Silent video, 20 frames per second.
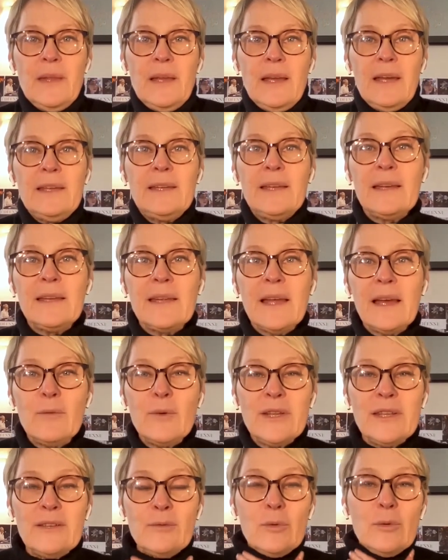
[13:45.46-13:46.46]
And
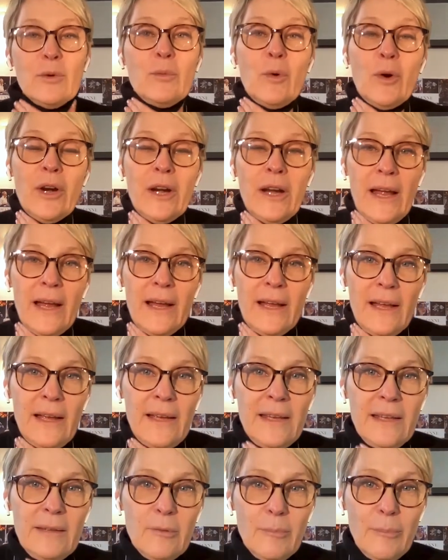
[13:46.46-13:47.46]
we were
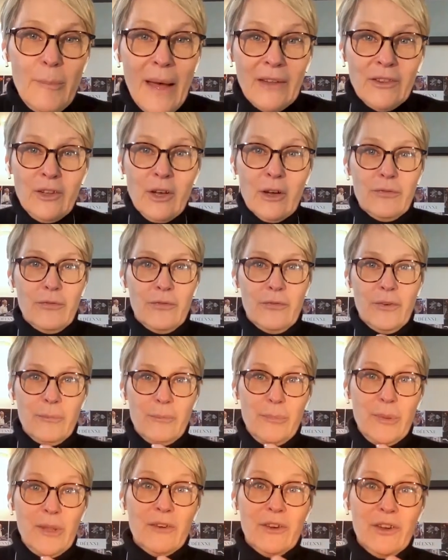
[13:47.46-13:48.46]
in the Madoff
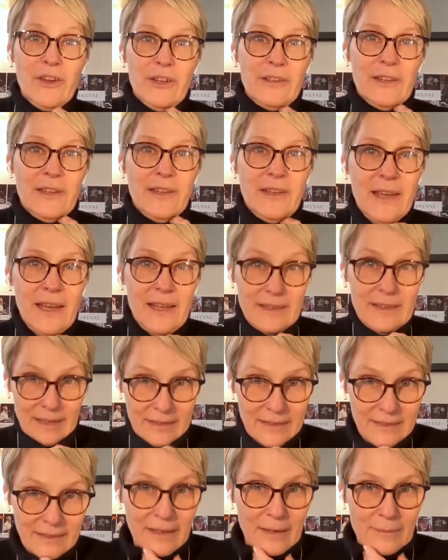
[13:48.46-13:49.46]
period at
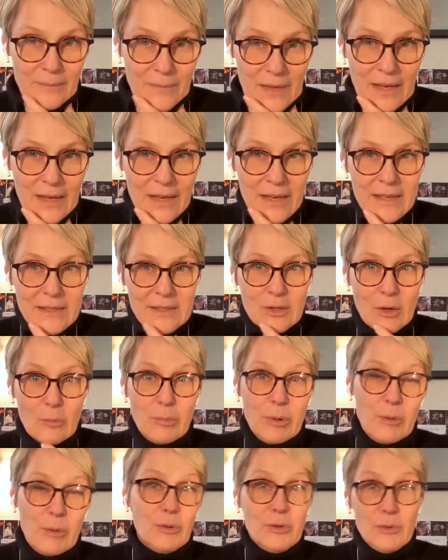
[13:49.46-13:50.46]
that time. So
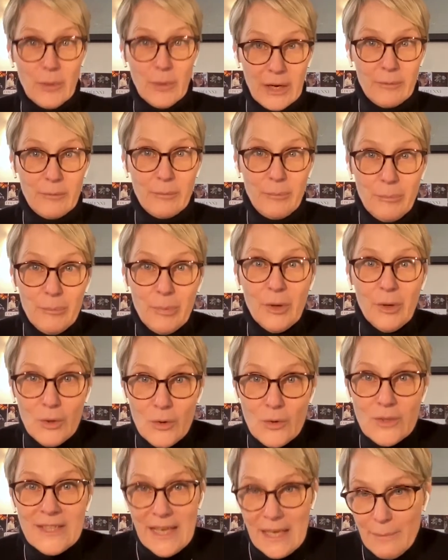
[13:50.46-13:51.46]
people were
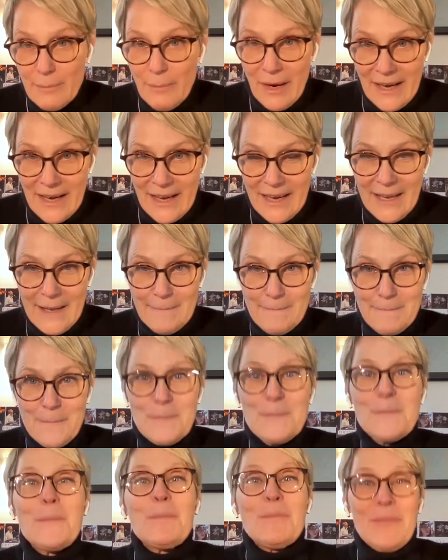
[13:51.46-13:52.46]
losing money.
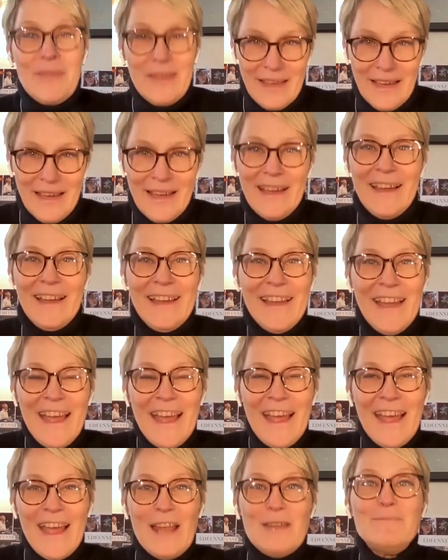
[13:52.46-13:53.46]

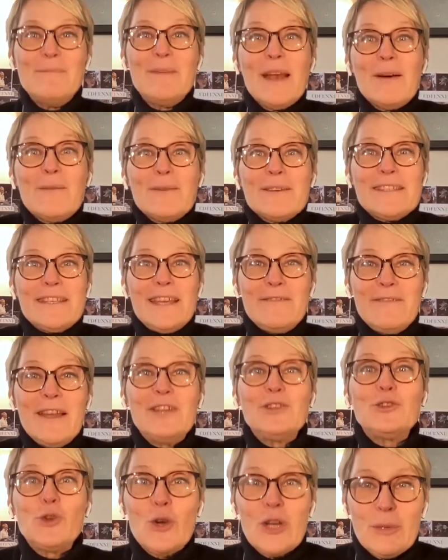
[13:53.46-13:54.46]
And me, I was
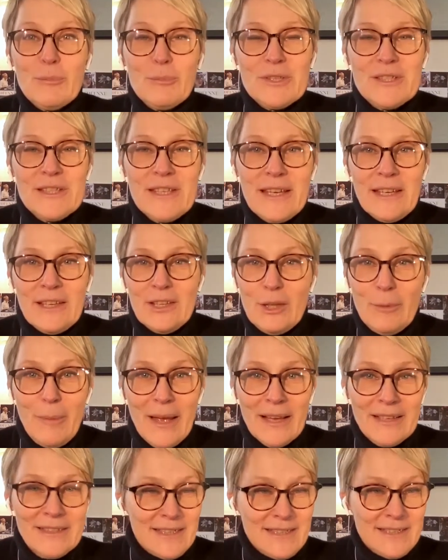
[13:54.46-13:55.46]
giving 30%. And the
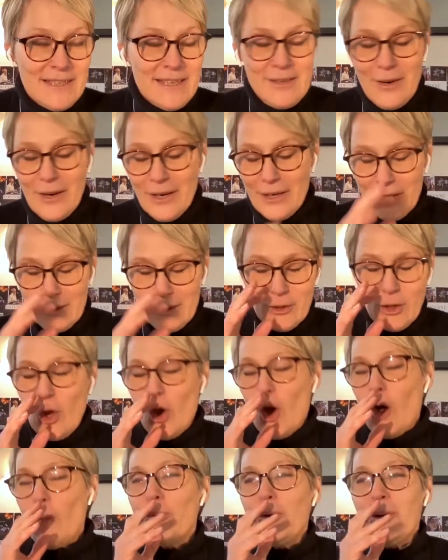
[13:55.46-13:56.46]
bank, they say, you're
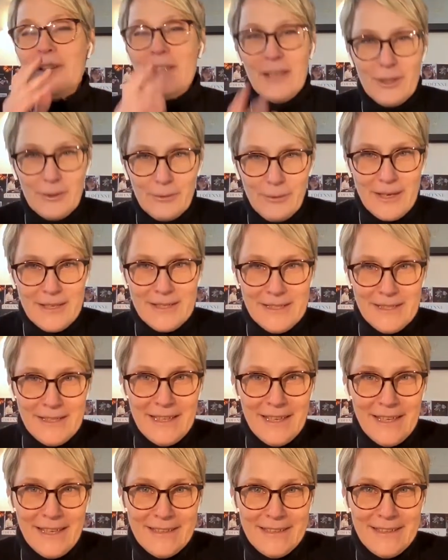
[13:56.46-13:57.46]
completely
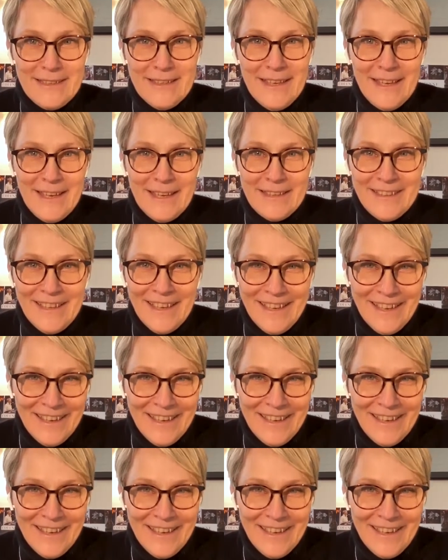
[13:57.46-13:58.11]
crazy in the end.